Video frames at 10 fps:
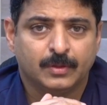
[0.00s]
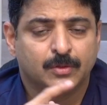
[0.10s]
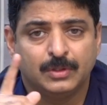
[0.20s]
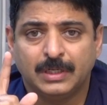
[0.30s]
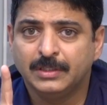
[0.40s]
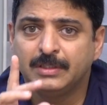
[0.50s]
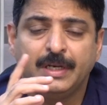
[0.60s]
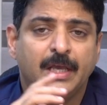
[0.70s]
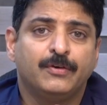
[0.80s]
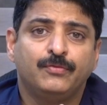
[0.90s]
So that is the
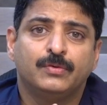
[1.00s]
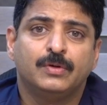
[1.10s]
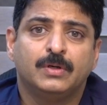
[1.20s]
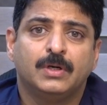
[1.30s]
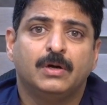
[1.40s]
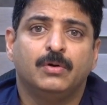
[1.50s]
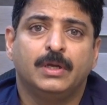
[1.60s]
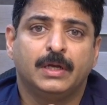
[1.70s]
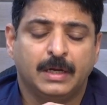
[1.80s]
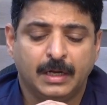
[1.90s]
day of
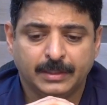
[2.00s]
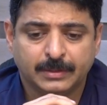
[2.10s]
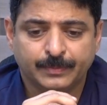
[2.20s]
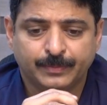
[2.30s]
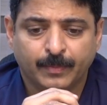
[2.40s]
egg release.